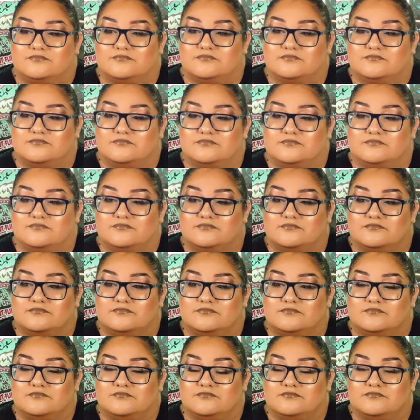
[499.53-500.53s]

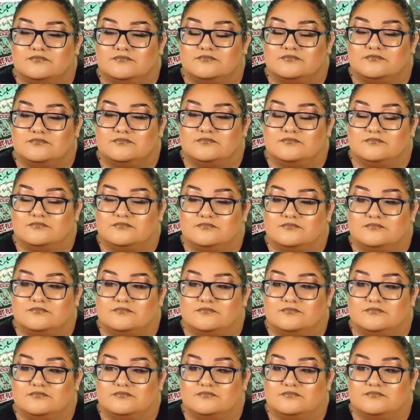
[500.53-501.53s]

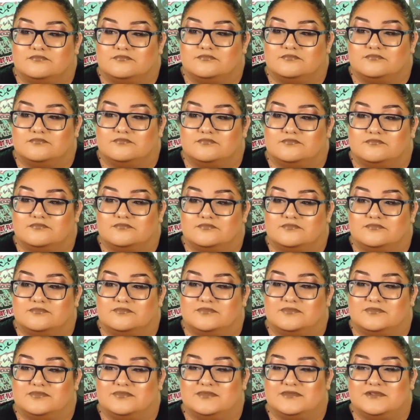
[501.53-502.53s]

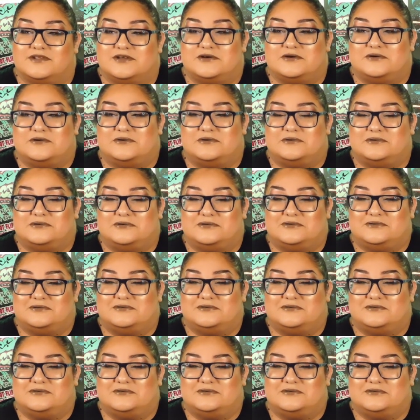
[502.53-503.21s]
[no speech]